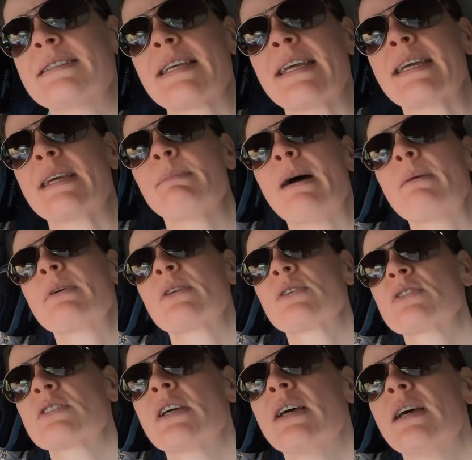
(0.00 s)
then take it back with
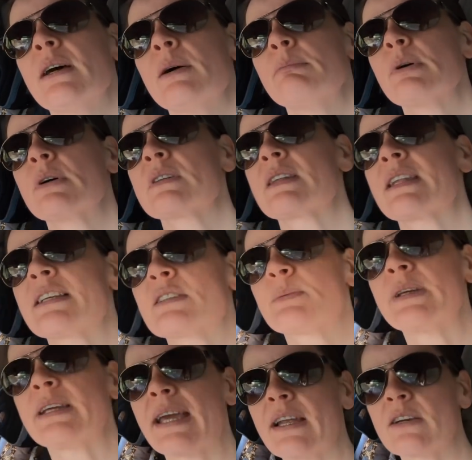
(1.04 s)
us. But this
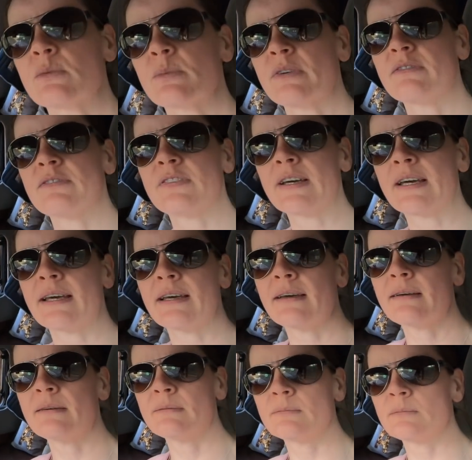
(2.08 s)
weekend we've
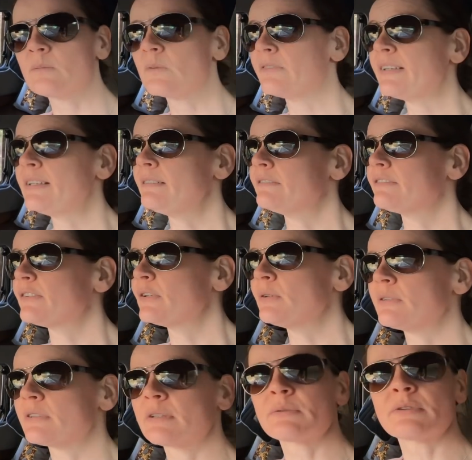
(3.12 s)
um, we've eaten
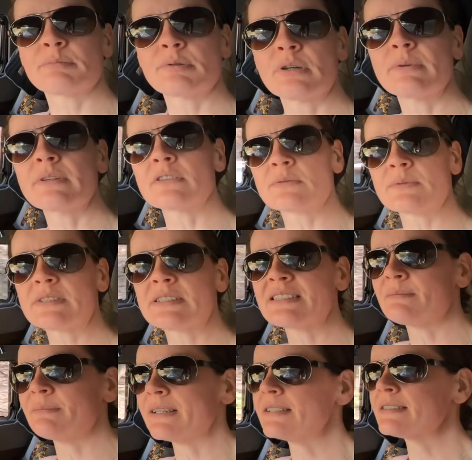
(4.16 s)
food that we brought with us, which
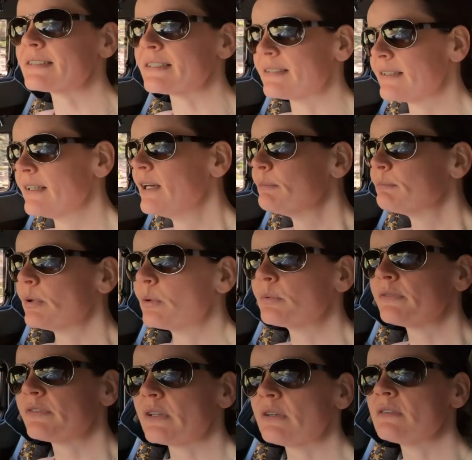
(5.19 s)
is amazing. But
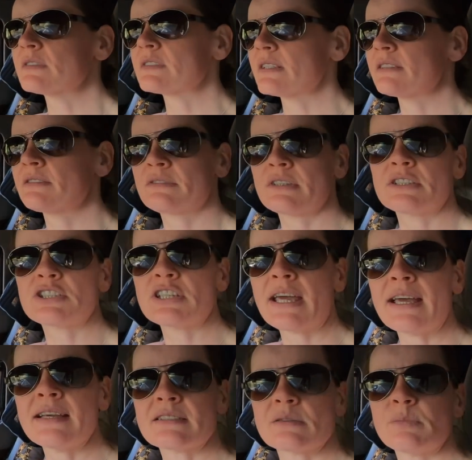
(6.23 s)
we've used the, the
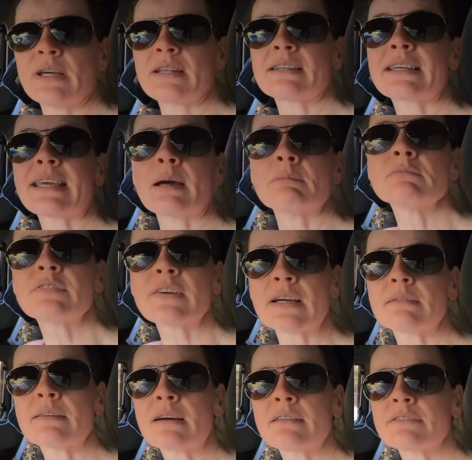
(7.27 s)
chairs and we had the
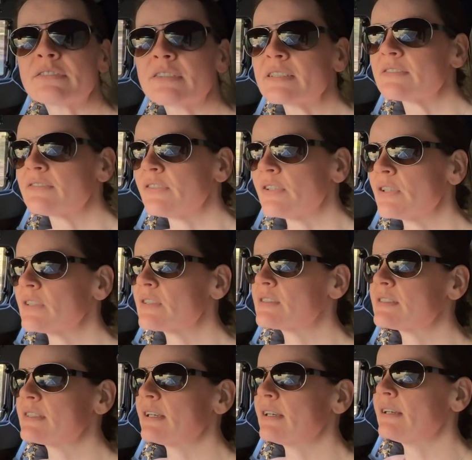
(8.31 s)
campfire out for its
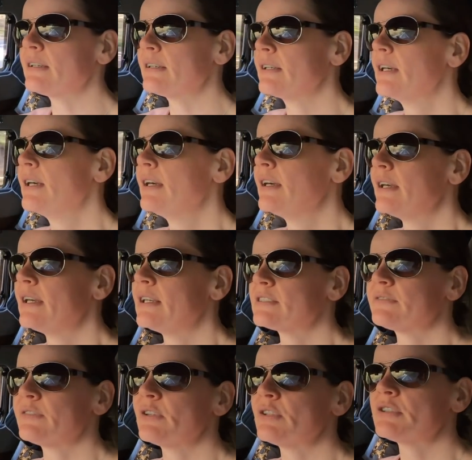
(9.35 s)
first uh,
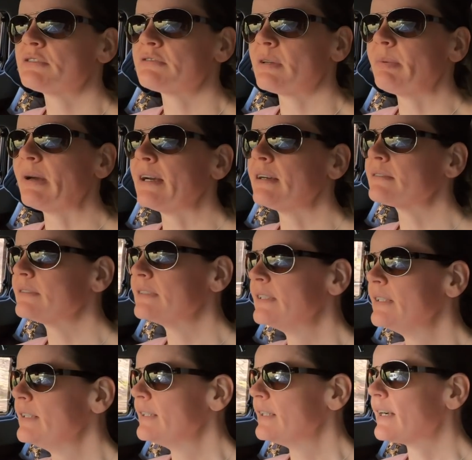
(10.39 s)
its first trip out,
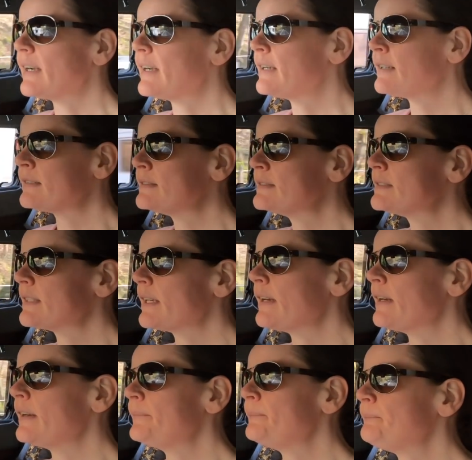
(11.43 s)
and
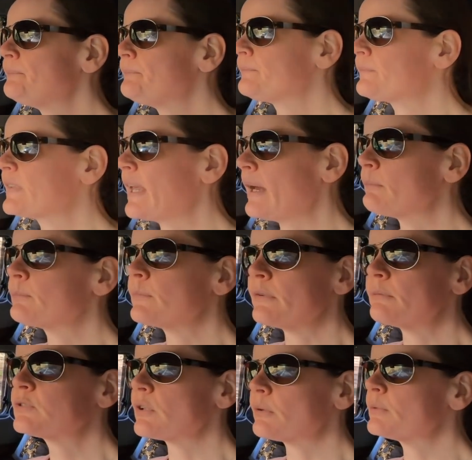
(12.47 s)
um, yeah,
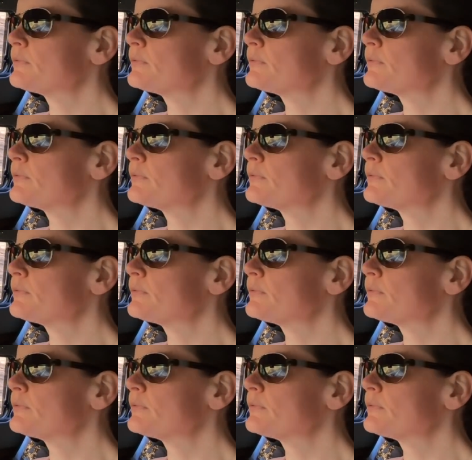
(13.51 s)
we, so